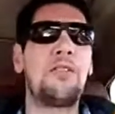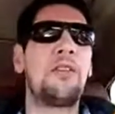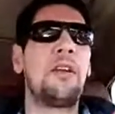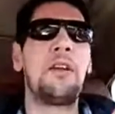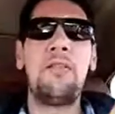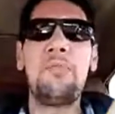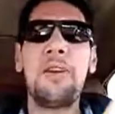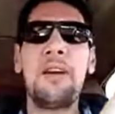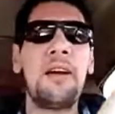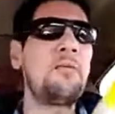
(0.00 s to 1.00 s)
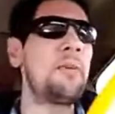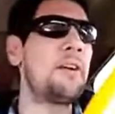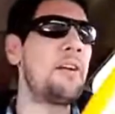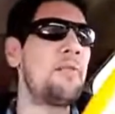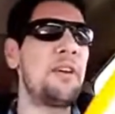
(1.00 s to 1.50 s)
They're like, oh my God, oh my
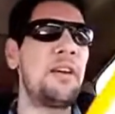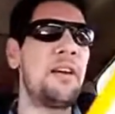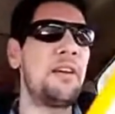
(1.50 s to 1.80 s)
God, oh my God.